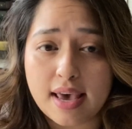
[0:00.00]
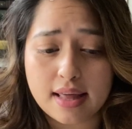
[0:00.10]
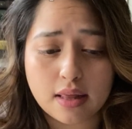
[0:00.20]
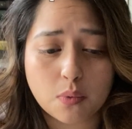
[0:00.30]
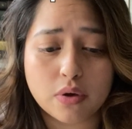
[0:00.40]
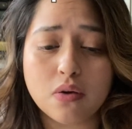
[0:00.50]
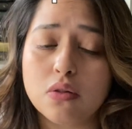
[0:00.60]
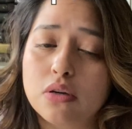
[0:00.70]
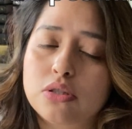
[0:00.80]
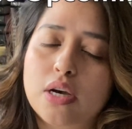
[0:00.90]
And like when you
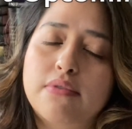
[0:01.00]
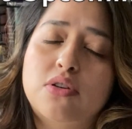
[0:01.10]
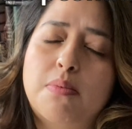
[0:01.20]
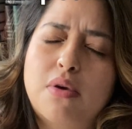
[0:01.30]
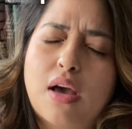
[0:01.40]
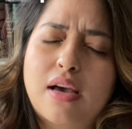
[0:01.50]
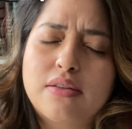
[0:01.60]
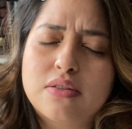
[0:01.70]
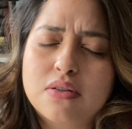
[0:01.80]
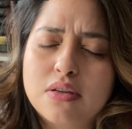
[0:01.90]
learn JavaScript, you
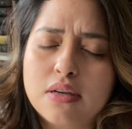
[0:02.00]
guys,